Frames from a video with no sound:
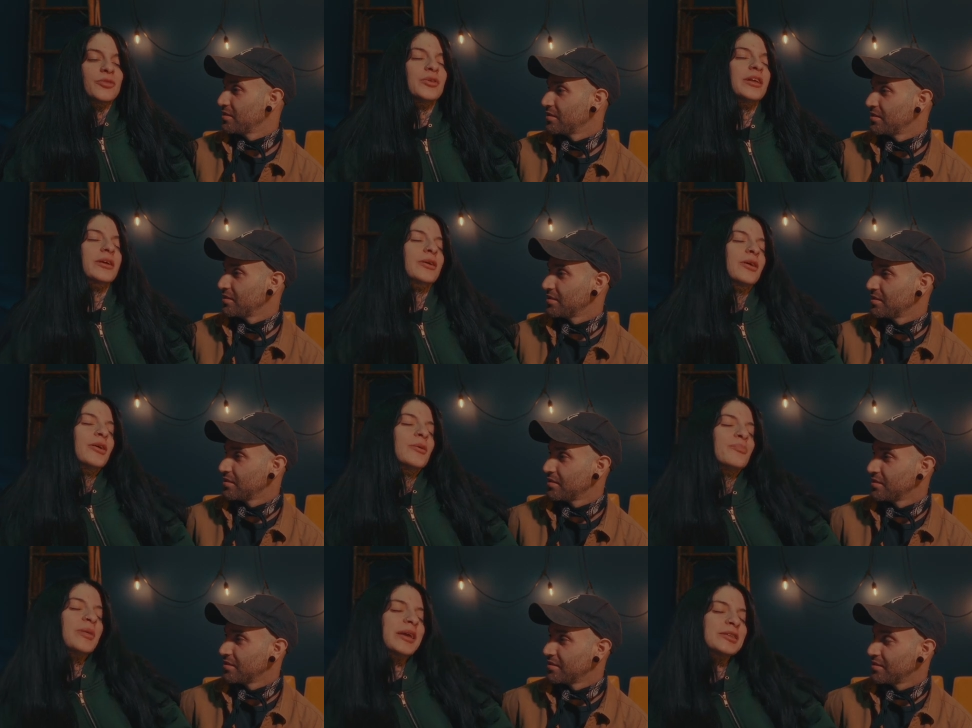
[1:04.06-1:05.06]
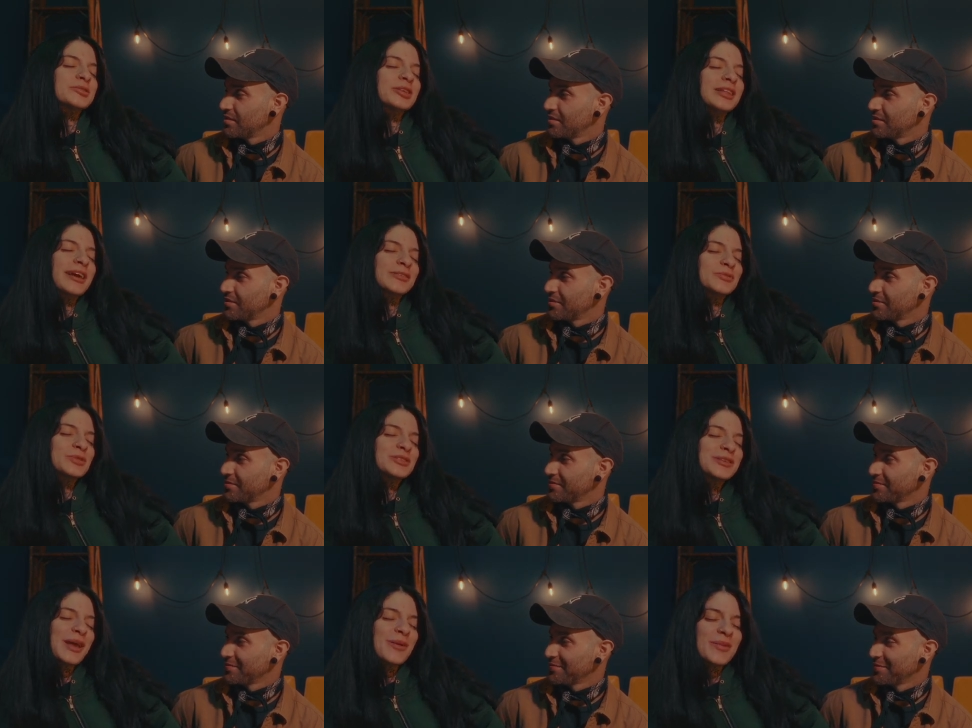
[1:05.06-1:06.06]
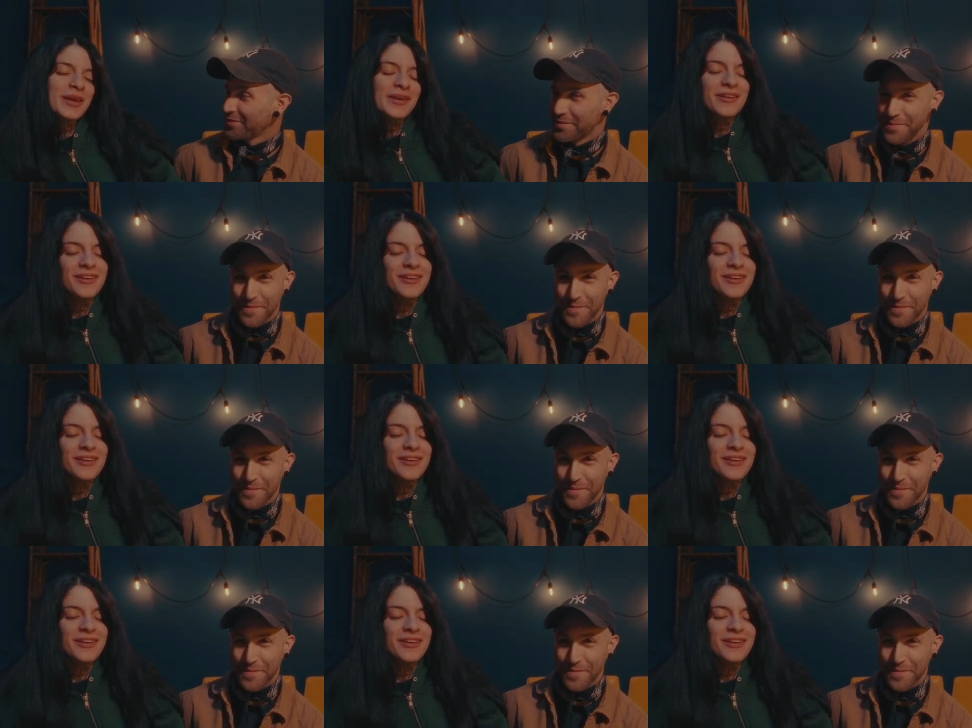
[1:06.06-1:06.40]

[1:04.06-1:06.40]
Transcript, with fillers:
Speaker 1: you were like picking selects with Sami